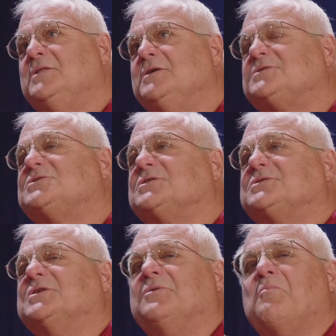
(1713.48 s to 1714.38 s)
this is
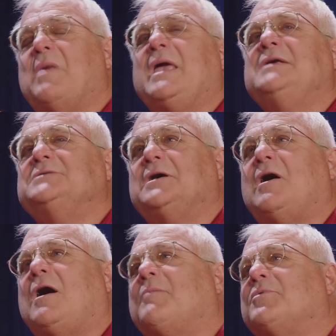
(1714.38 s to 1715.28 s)
just an amazing
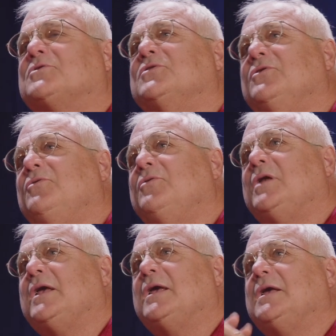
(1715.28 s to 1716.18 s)

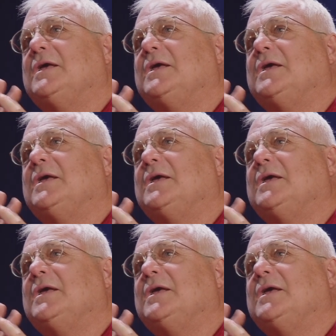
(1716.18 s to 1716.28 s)
opportunity